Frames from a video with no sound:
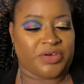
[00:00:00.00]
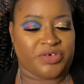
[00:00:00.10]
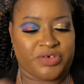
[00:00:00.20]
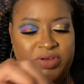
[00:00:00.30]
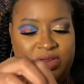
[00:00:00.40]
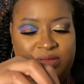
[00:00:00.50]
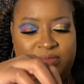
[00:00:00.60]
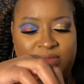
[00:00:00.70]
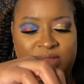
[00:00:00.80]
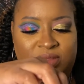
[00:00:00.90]
cream.
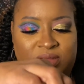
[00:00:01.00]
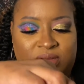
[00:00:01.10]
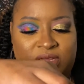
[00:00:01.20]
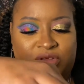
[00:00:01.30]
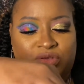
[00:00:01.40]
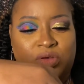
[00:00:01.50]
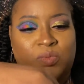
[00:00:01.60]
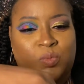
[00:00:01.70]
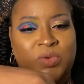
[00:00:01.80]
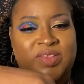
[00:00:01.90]
Like, you know,
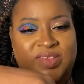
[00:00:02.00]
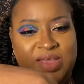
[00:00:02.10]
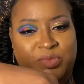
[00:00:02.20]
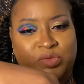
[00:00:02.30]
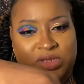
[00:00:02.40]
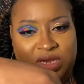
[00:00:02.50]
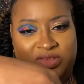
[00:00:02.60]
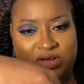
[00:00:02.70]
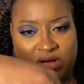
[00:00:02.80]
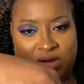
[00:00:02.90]
we sample things
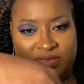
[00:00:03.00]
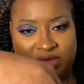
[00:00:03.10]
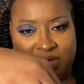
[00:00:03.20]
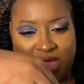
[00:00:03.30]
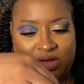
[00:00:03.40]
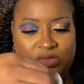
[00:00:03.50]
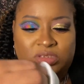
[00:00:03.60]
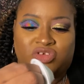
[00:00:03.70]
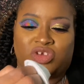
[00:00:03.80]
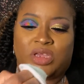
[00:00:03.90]
in our IPSY bag on
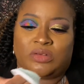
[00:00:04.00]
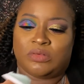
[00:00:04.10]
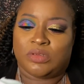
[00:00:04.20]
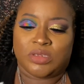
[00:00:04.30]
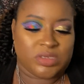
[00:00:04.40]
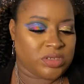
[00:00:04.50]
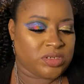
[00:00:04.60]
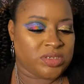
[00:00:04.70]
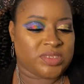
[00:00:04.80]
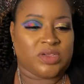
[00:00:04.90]
this channel.
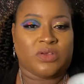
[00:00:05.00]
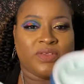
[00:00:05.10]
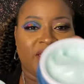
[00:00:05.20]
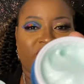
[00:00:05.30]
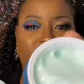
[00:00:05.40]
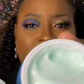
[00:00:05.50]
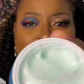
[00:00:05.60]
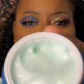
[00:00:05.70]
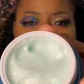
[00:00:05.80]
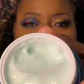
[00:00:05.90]
So that's, you
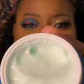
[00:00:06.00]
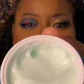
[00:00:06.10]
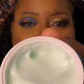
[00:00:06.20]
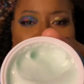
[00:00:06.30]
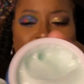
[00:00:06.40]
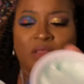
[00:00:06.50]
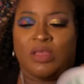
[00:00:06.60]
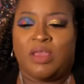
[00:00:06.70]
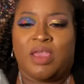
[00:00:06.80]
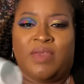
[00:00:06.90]
know, what you get.
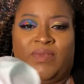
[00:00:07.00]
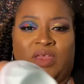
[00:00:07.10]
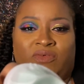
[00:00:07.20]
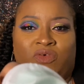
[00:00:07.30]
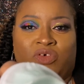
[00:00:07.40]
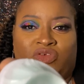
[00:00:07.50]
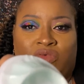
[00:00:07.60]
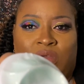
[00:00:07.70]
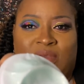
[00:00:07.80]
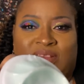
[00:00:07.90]
And then of course you
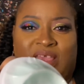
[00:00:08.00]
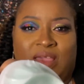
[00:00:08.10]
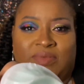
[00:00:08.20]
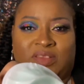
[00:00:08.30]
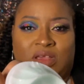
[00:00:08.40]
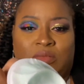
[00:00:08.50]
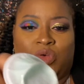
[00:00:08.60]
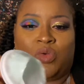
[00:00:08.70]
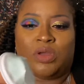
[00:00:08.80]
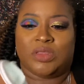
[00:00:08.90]
always have some
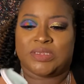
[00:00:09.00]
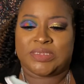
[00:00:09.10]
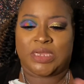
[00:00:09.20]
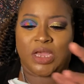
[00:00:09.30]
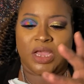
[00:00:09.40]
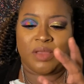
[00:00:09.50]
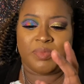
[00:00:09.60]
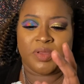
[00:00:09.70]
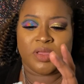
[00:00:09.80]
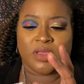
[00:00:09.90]
on the top.
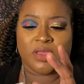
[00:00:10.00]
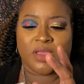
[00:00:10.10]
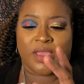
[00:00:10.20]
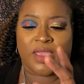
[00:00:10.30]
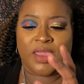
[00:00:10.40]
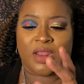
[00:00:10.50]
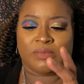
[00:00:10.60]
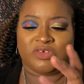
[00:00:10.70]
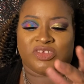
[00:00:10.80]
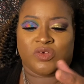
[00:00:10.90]
And
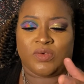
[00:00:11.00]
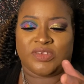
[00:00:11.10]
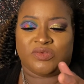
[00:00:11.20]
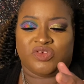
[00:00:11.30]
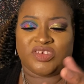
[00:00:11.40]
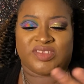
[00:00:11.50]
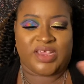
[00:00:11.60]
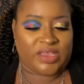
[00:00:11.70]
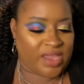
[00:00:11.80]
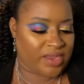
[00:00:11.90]
I'm just going to just
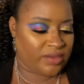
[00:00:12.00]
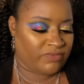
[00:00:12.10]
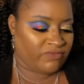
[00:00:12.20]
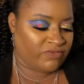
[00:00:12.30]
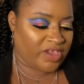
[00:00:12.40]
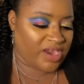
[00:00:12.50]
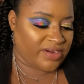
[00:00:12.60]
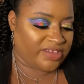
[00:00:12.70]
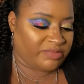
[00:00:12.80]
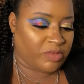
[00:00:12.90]
take a
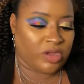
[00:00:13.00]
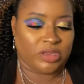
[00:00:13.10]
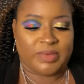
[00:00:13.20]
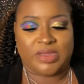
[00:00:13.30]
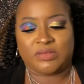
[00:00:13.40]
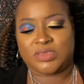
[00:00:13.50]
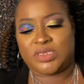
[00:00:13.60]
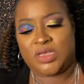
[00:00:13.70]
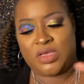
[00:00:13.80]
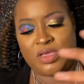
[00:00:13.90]
very small amount.
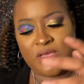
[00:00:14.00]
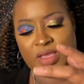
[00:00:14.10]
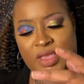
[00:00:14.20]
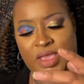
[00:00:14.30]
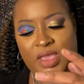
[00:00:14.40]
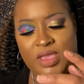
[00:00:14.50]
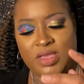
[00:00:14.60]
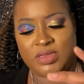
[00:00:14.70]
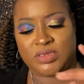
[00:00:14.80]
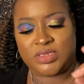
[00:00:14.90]

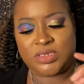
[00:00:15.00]
And